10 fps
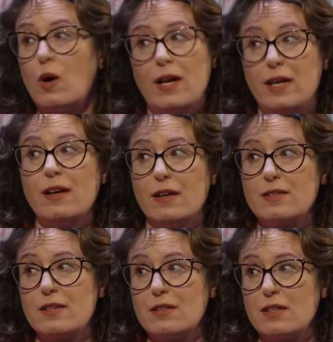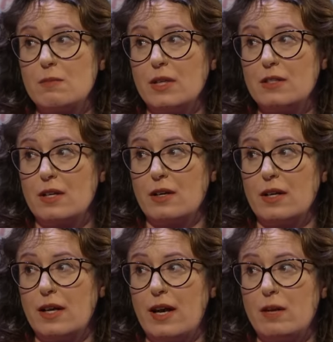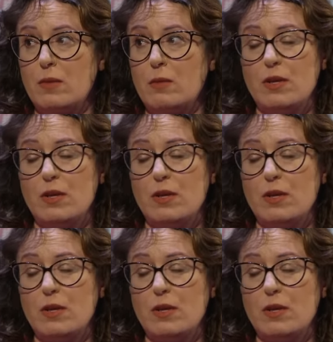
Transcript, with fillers: why he got sent to the military academy,